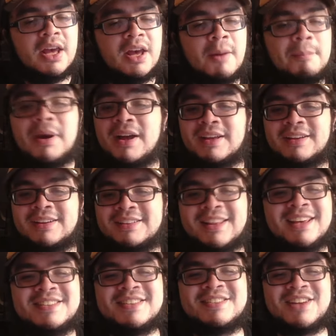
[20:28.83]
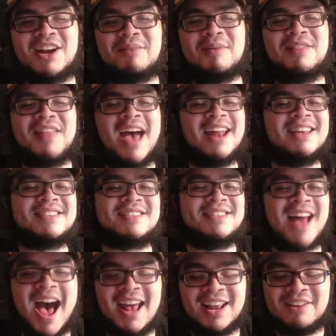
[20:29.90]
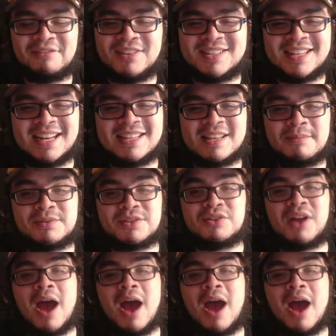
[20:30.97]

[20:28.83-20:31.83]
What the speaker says: But, ladies and gentlemen, that is not it for today's episode.